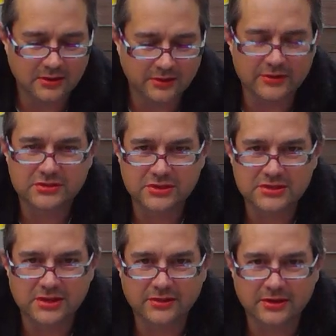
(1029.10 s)
there's
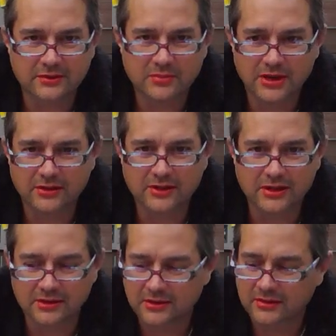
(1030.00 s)
just nothing better
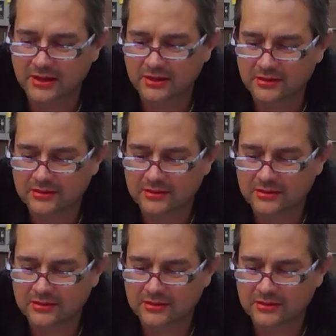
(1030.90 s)
than